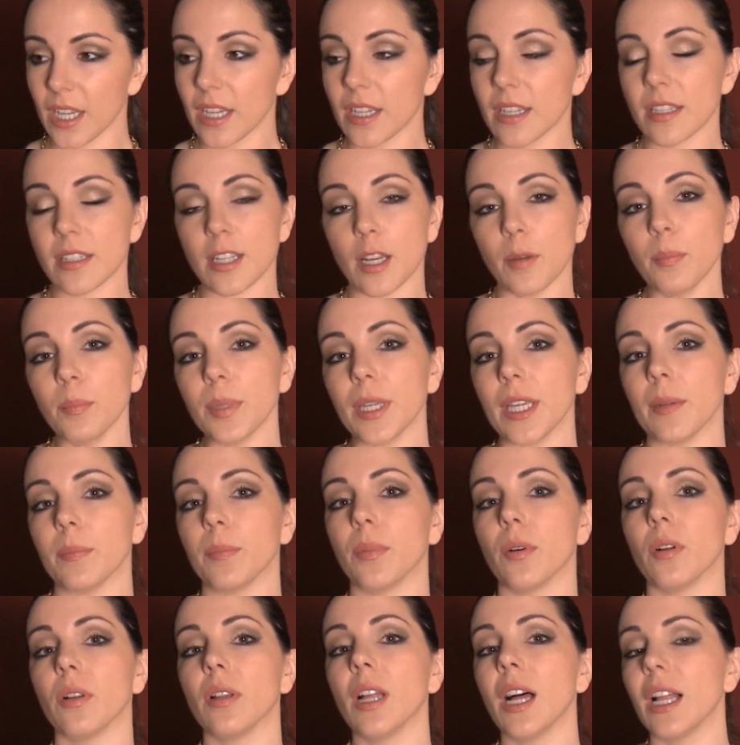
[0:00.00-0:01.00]
Some
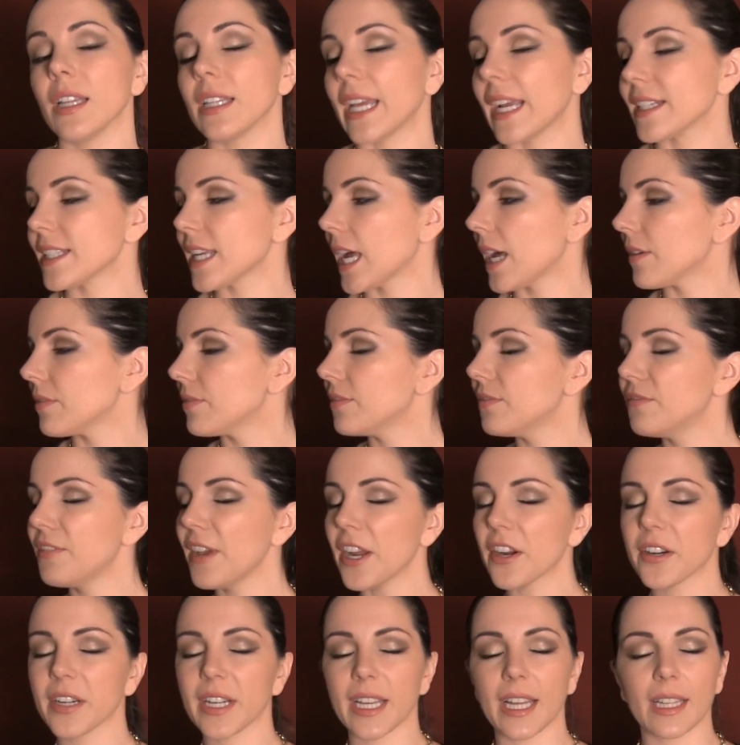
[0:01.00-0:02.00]
people like to have
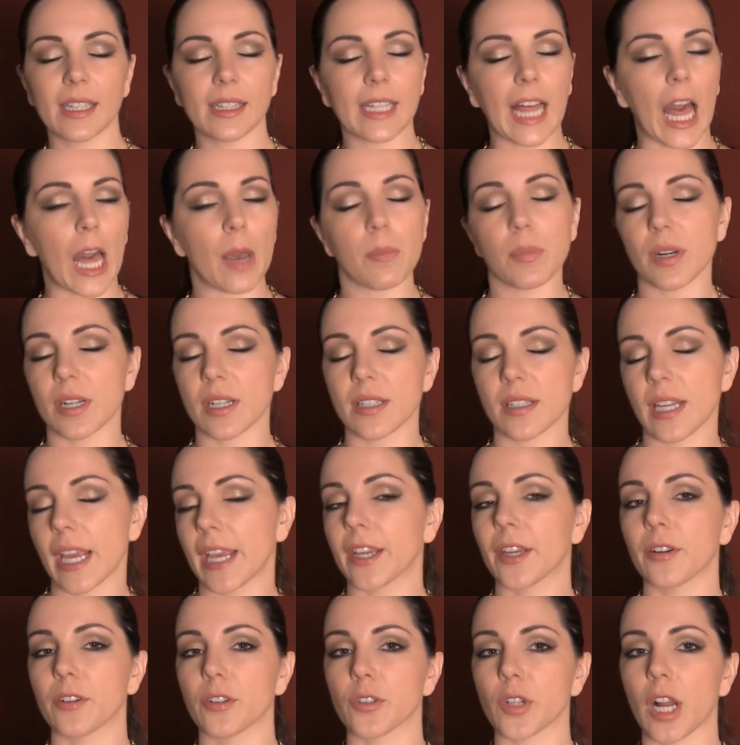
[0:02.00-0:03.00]
very elaborate
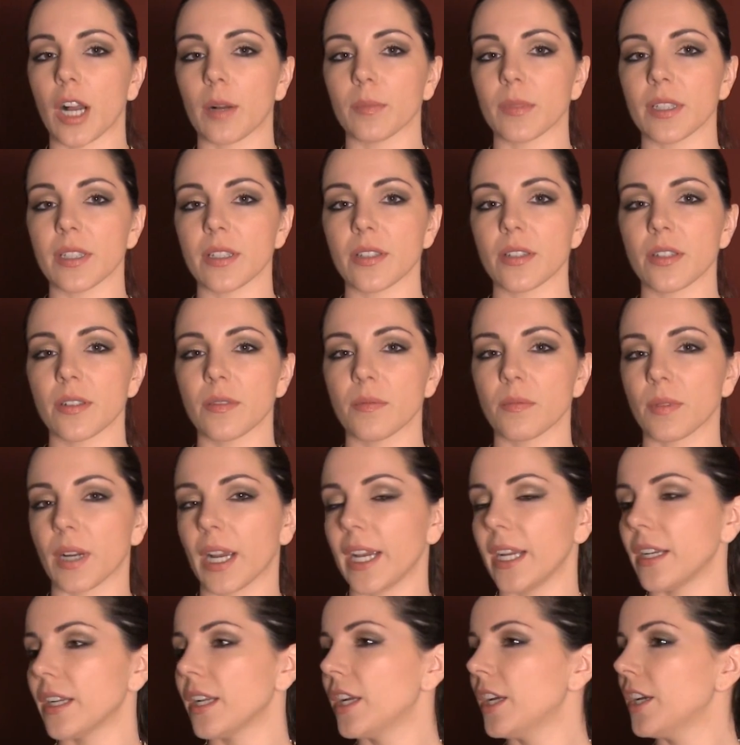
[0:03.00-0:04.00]
psychodramas,
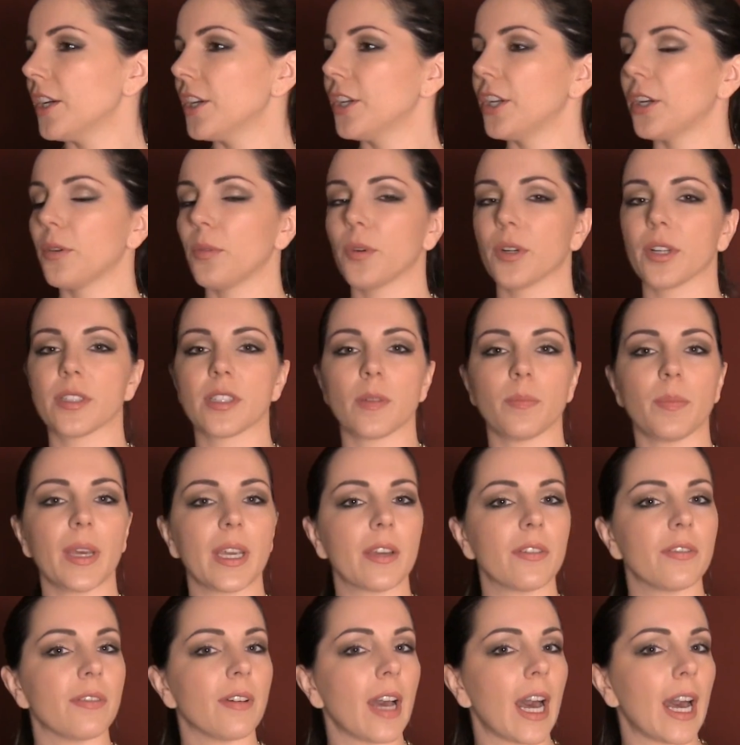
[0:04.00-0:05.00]
right? Where it's a big
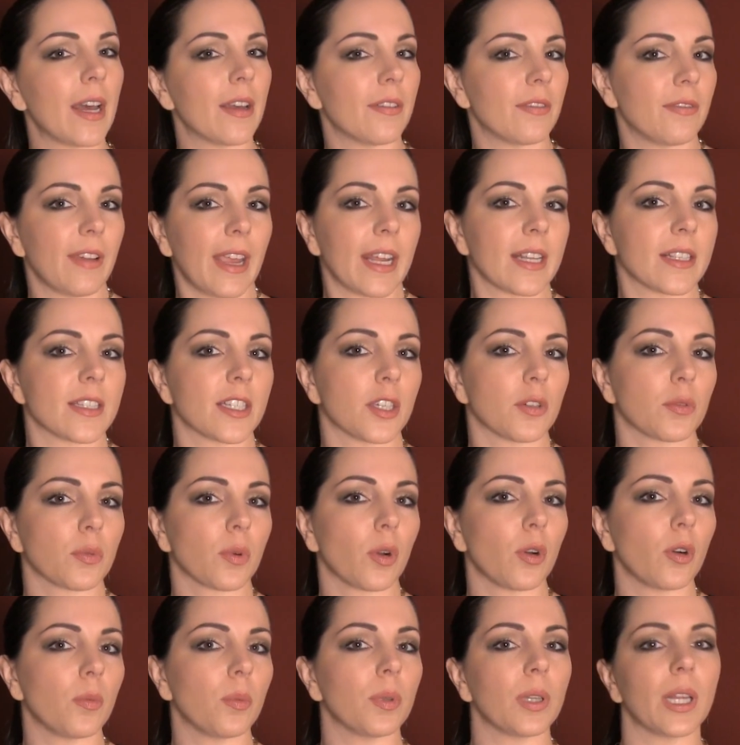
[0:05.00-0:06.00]
fancy
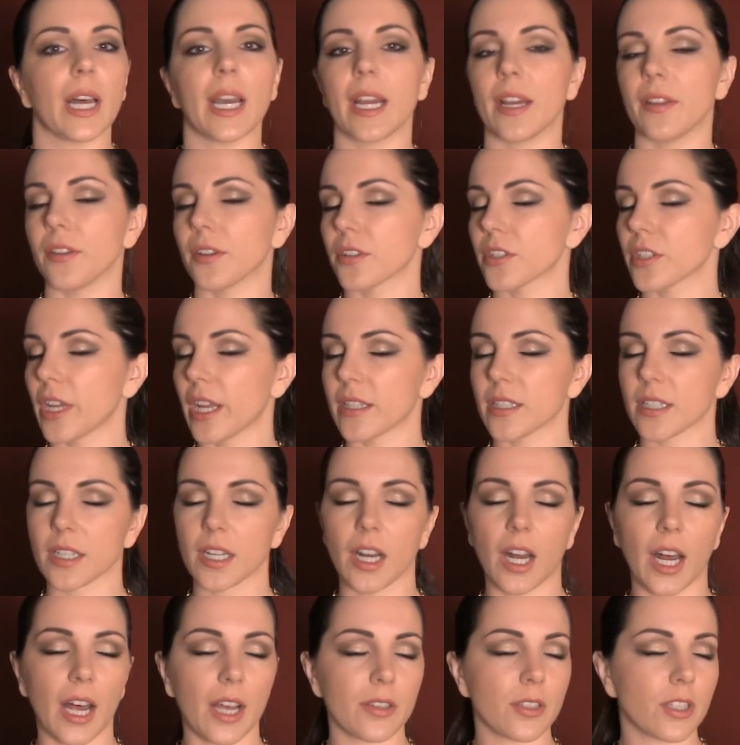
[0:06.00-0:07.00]
role play and there's lots of
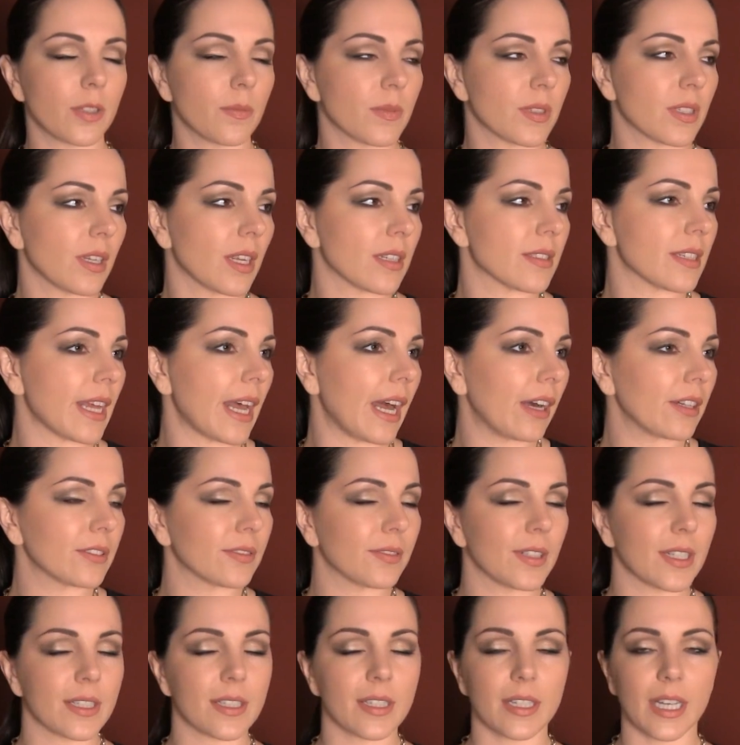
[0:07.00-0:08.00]
costumes and lots of
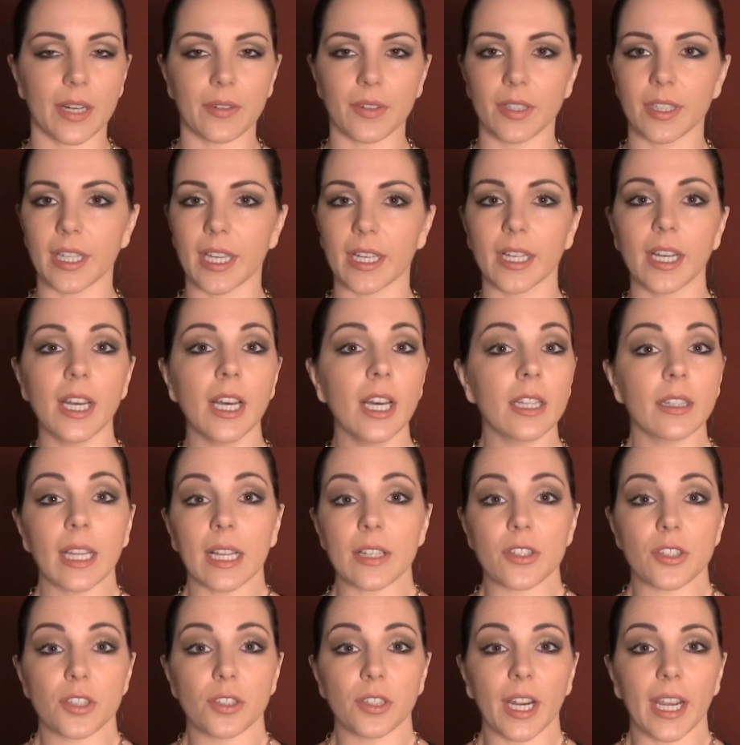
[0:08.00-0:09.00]
outfits and everything.
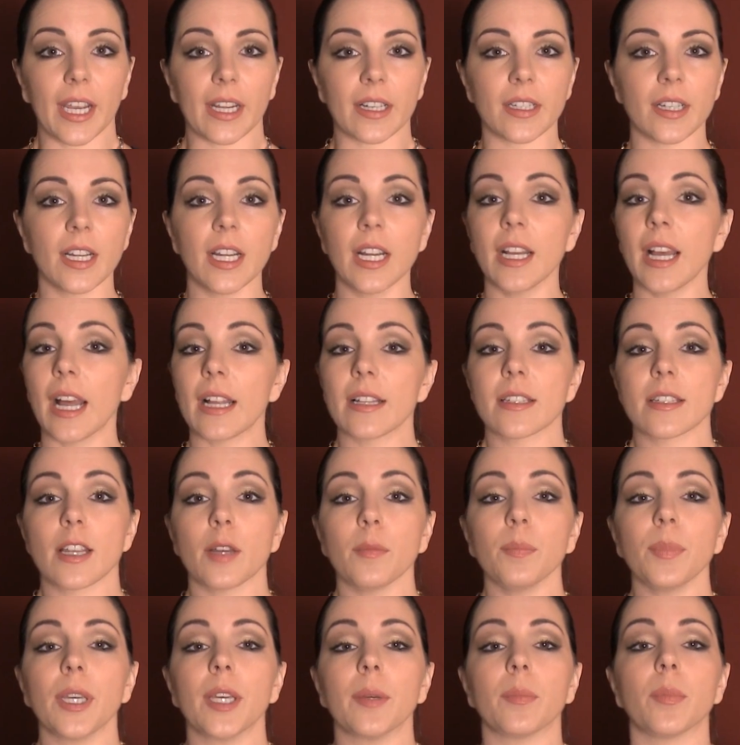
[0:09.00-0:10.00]
That's great. And
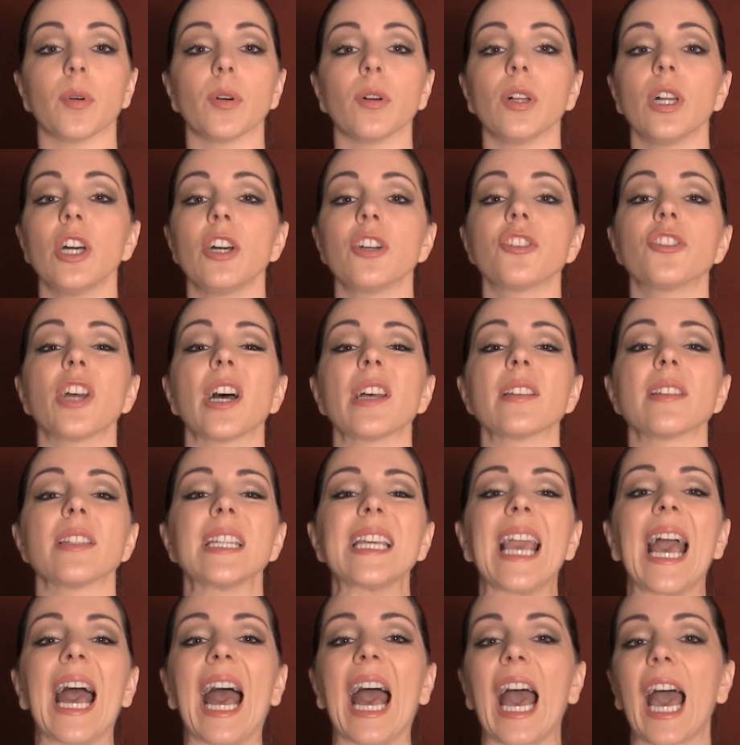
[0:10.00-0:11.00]
some people, just
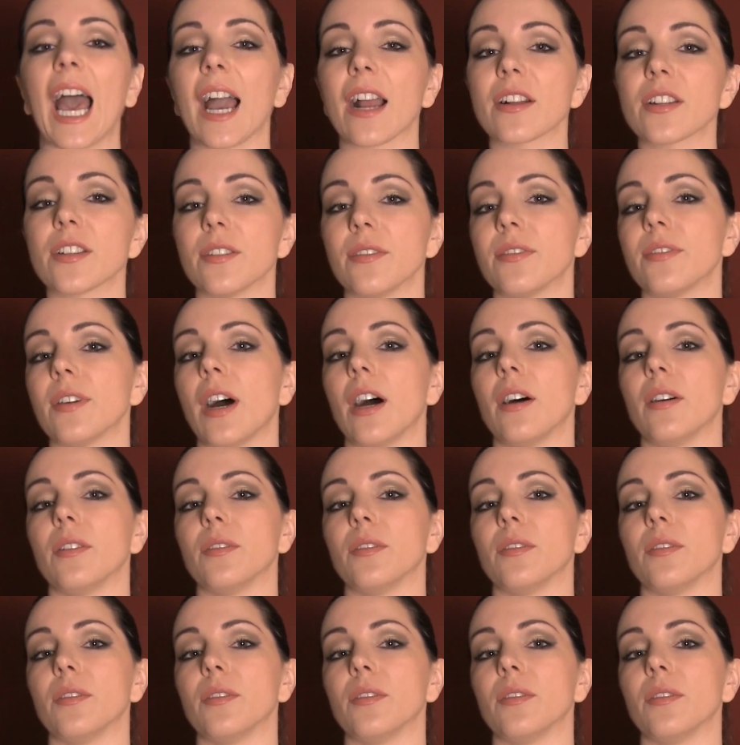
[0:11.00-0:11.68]
the act of